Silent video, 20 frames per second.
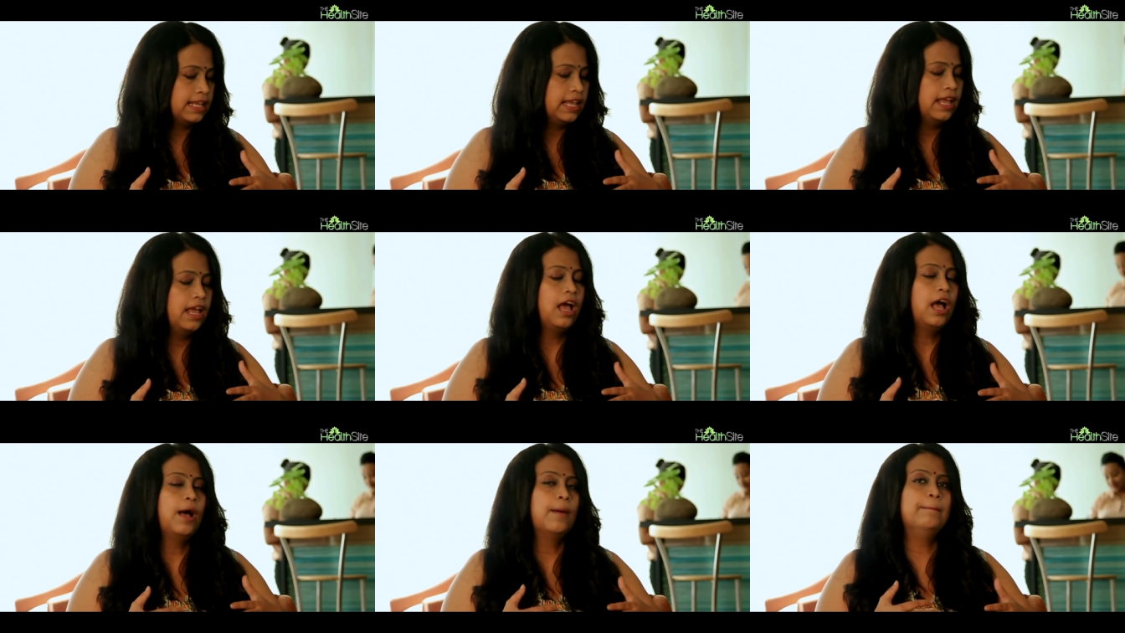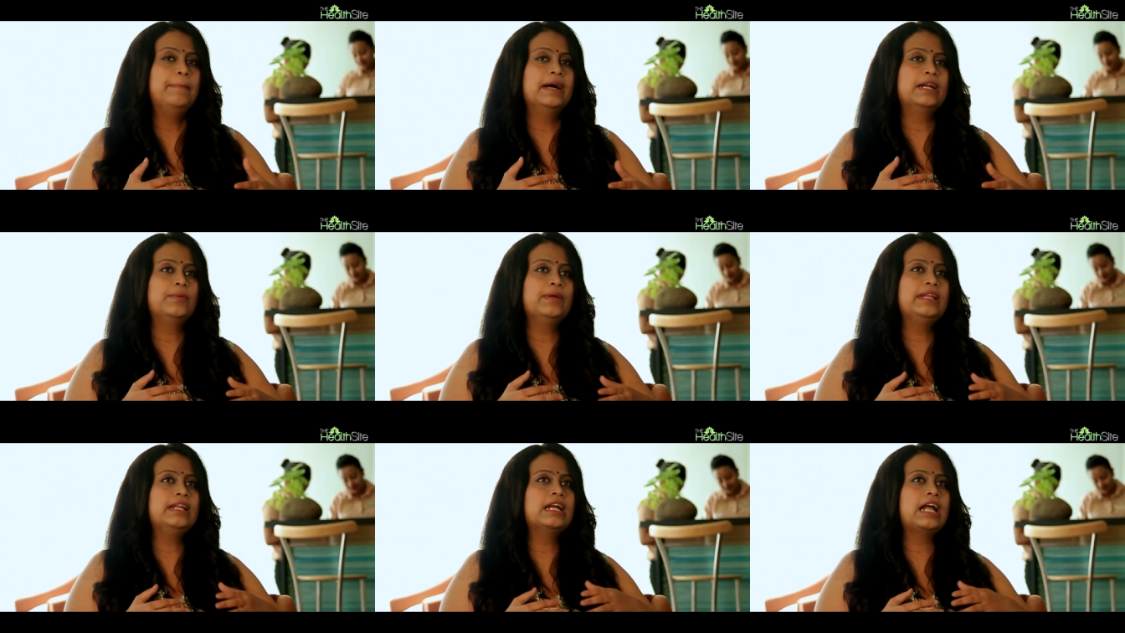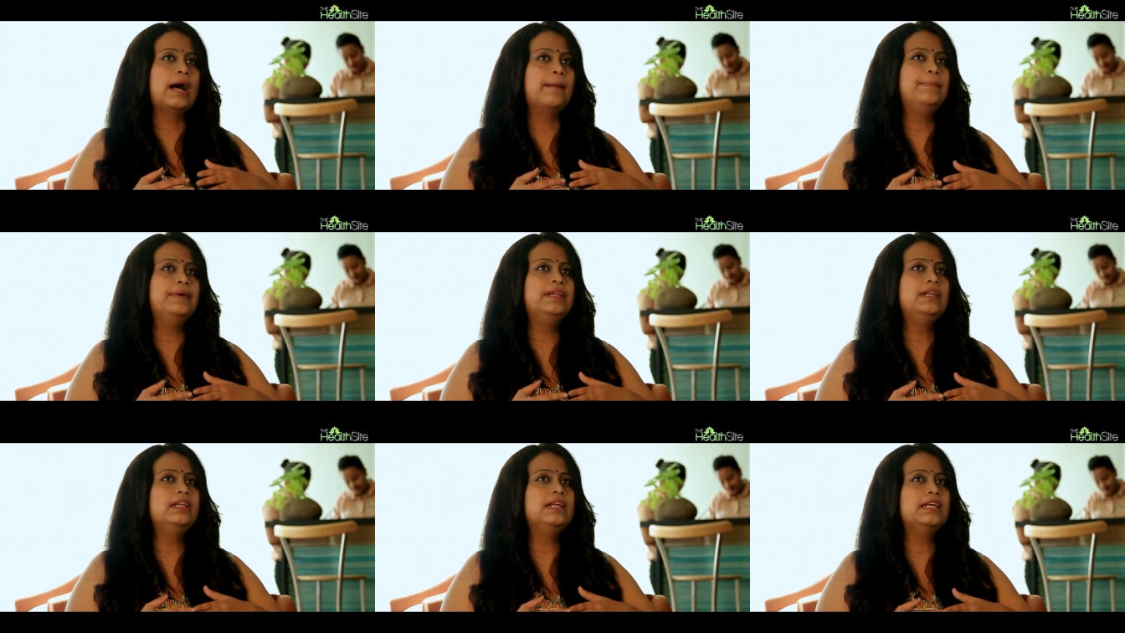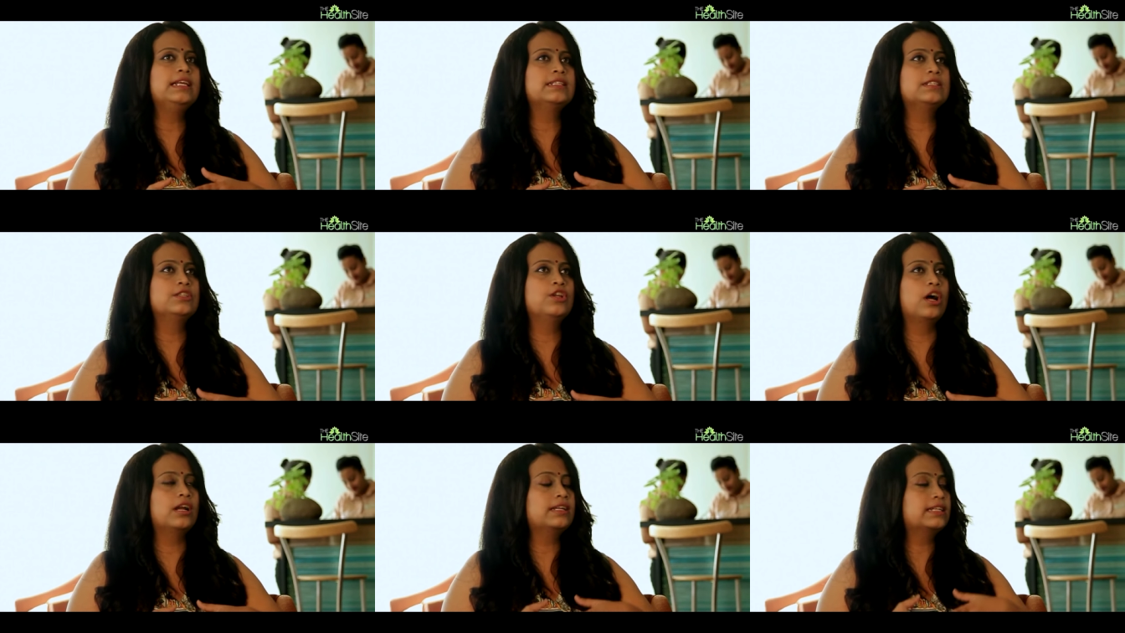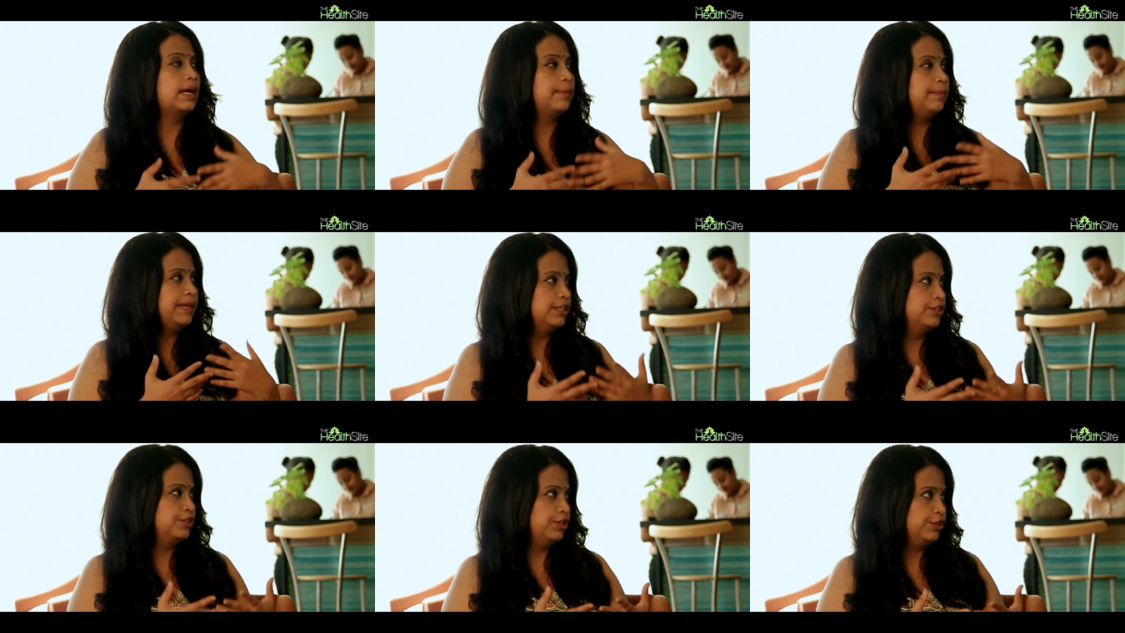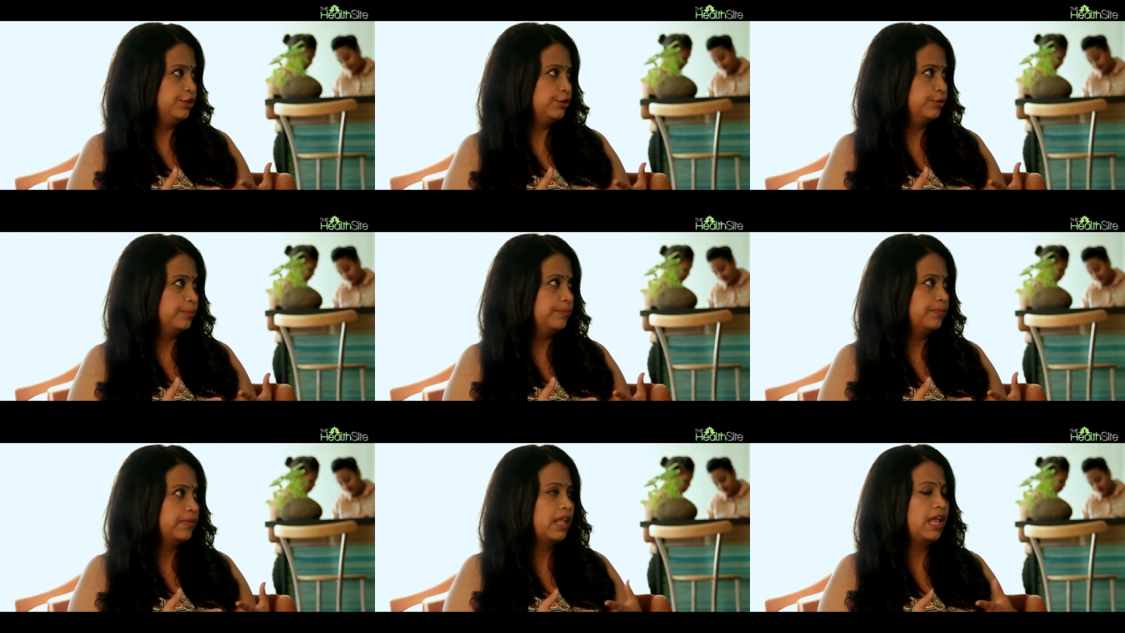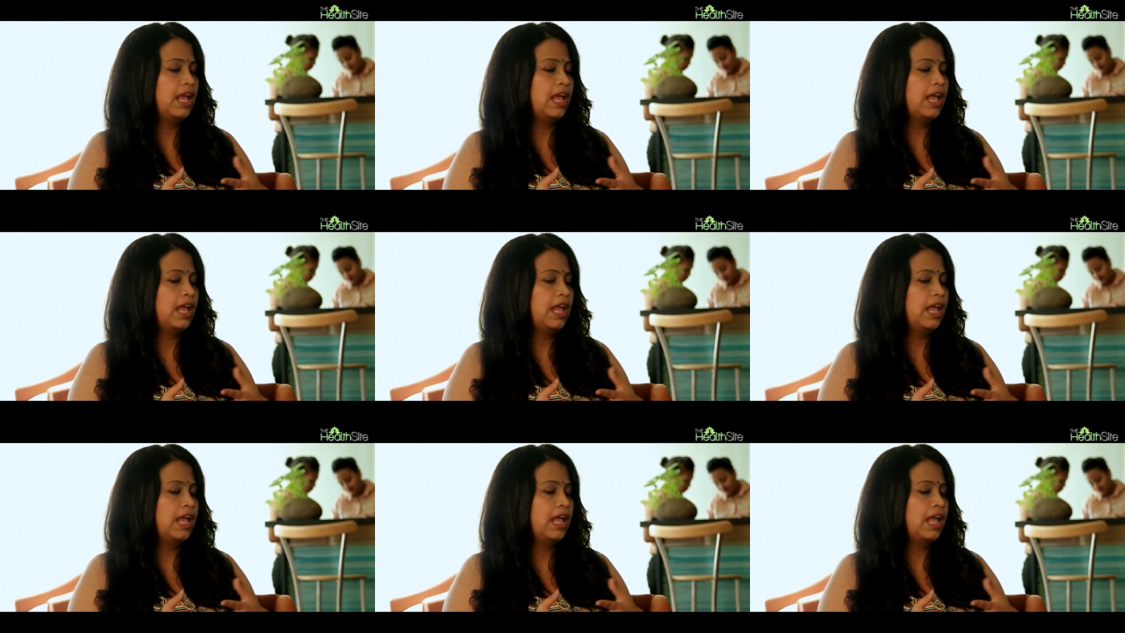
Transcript: Yes. But when a couple is not coming to you,